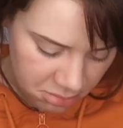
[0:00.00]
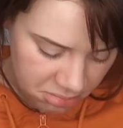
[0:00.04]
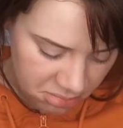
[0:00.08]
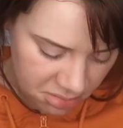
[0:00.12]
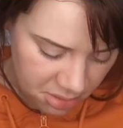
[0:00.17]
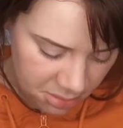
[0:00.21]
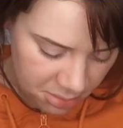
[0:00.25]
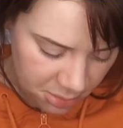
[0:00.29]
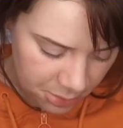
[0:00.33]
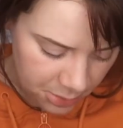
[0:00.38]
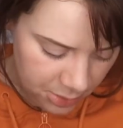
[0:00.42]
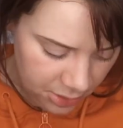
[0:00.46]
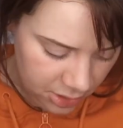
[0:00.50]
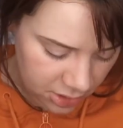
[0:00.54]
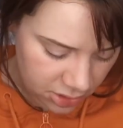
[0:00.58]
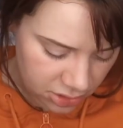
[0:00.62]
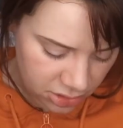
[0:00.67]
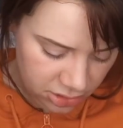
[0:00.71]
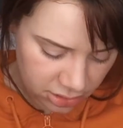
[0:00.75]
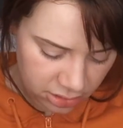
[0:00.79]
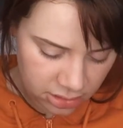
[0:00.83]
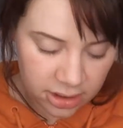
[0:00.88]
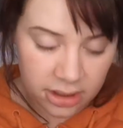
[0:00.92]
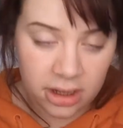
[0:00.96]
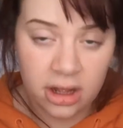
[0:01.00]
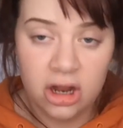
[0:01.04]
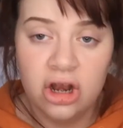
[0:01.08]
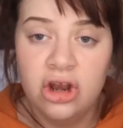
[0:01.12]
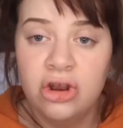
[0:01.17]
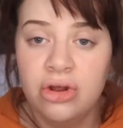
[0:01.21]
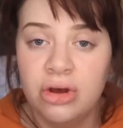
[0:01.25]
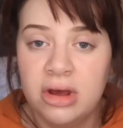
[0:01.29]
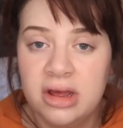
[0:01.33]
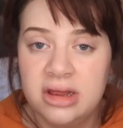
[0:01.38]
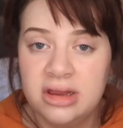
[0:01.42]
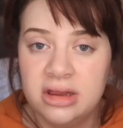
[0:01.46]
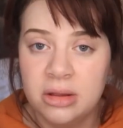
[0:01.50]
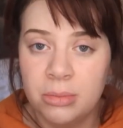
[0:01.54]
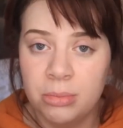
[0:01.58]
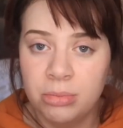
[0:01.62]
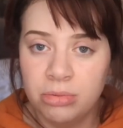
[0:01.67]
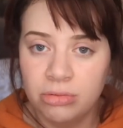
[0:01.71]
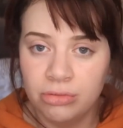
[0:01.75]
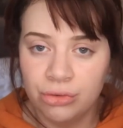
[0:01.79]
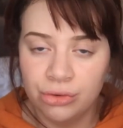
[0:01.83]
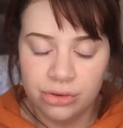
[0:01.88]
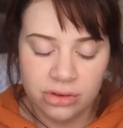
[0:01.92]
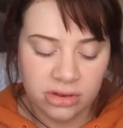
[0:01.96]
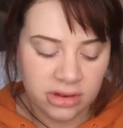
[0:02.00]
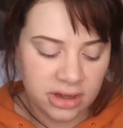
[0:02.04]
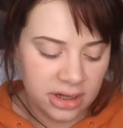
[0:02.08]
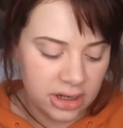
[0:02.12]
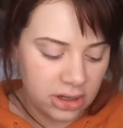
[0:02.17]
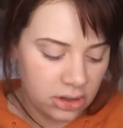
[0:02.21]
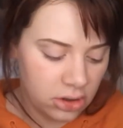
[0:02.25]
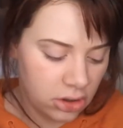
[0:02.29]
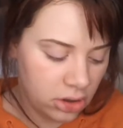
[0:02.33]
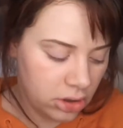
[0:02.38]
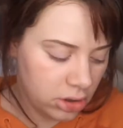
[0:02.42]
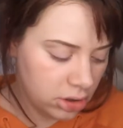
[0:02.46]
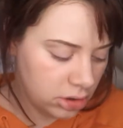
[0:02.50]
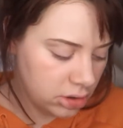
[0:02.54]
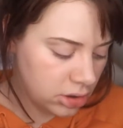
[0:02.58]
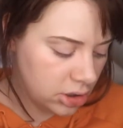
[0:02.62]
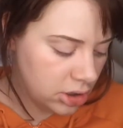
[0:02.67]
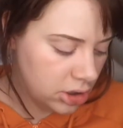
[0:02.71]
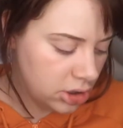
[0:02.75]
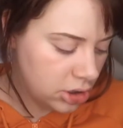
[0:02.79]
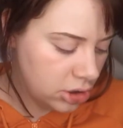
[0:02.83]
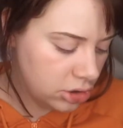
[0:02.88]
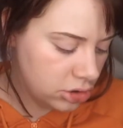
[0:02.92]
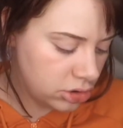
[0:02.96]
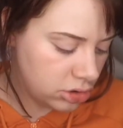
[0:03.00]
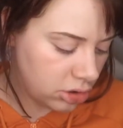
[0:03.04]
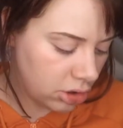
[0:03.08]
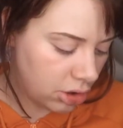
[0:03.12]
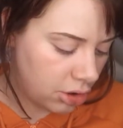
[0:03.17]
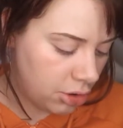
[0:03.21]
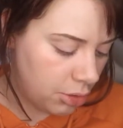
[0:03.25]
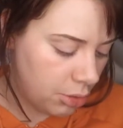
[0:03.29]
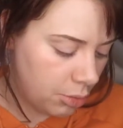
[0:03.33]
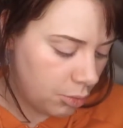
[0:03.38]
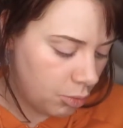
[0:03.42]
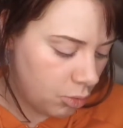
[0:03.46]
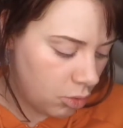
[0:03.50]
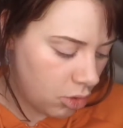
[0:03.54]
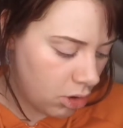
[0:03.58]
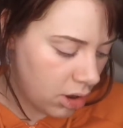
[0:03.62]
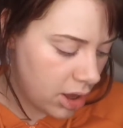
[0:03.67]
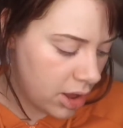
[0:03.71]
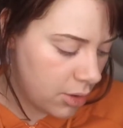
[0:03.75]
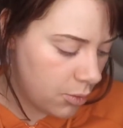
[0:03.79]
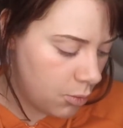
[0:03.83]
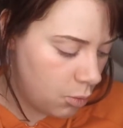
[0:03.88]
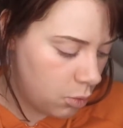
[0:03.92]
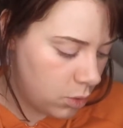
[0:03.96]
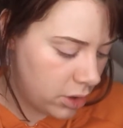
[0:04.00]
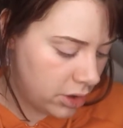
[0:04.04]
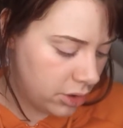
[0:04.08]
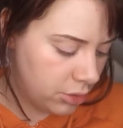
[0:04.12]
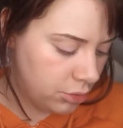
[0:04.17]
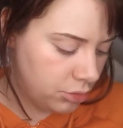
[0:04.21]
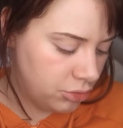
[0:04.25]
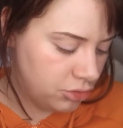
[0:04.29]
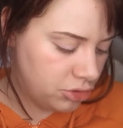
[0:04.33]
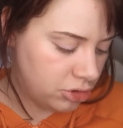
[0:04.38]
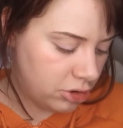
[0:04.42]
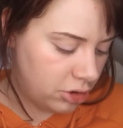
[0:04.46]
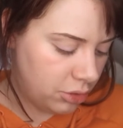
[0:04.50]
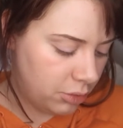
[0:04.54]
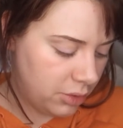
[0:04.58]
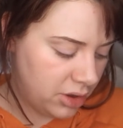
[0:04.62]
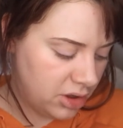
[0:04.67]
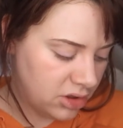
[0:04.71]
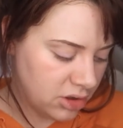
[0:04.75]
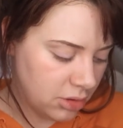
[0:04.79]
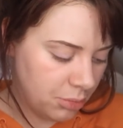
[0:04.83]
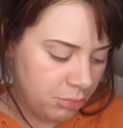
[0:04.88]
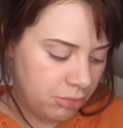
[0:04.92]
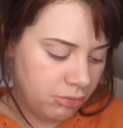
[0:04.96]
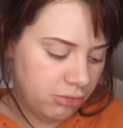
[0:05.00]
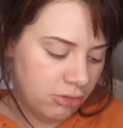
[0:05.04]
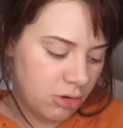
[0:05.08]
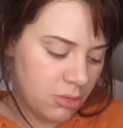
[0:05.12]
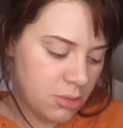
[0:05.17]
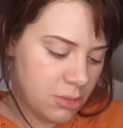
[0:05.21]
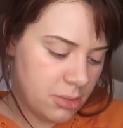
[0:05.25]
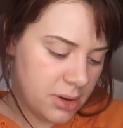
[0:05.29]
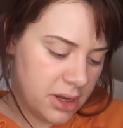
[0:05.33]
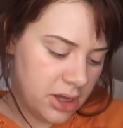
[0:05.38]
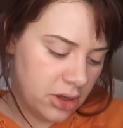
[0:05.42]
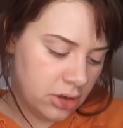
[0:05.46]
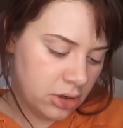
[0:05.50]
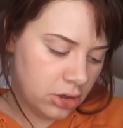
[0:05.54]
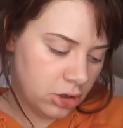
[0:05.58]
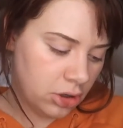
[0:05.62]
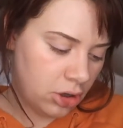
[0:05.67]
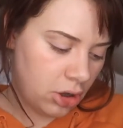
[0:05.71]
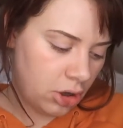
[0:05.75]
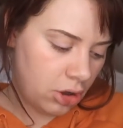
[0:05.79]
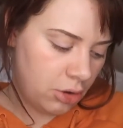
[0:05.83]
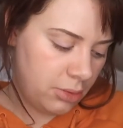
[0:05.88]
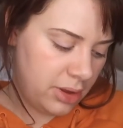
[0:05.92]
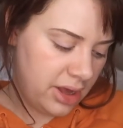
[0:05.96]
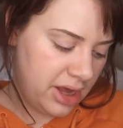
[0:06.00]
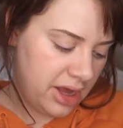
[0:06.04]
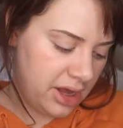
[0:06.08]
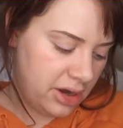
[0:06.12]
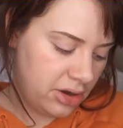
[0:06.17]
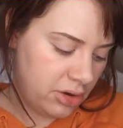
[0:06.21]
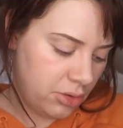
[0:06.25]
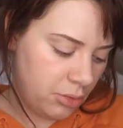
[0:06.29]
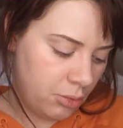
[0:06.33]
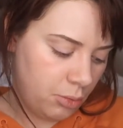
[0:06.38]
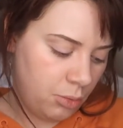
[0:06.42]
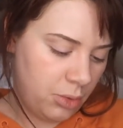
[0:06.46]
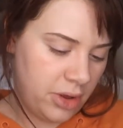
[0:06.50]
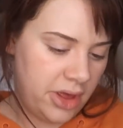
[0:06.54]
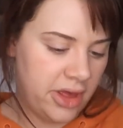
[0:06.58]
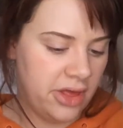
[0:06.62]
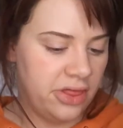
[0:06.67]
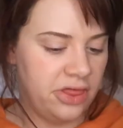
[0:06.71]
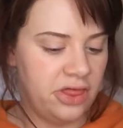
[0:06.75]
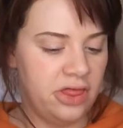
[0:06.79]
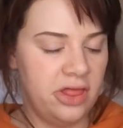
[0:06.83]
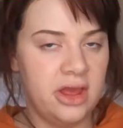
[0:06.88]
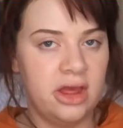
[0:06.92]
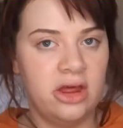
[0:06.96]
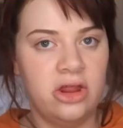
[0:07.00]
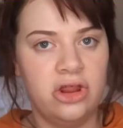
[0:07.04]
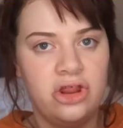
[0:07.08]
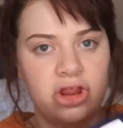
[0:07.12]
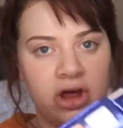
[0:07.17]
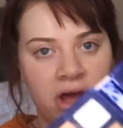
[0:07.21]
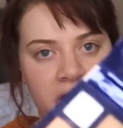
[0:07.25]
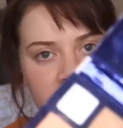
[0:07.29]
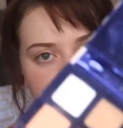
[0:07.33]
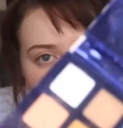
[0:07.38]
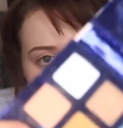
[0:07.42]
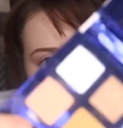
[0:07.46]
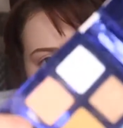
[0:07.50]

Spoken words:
Maybe we could do like a nice bronzy look. So what I will do is I'm probably going to go in with this shade